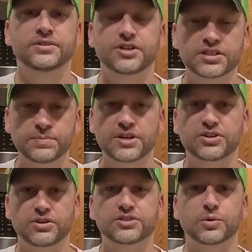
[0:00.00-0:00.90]
Just make
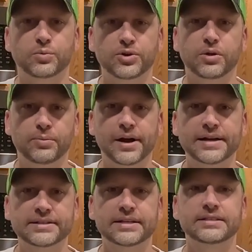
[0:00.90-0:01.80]
sure it's a real
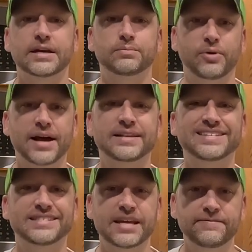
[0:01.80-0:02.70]
process and
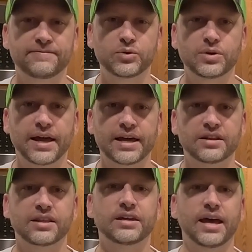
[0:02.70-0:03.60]
practice safe food
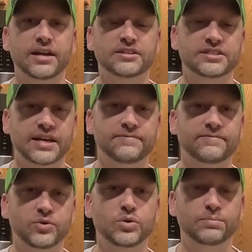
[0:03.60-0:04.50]
handling and safe
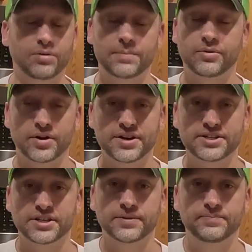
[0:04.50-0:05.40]
food
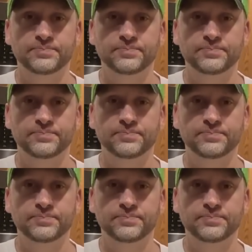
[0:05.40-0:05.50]
preparation.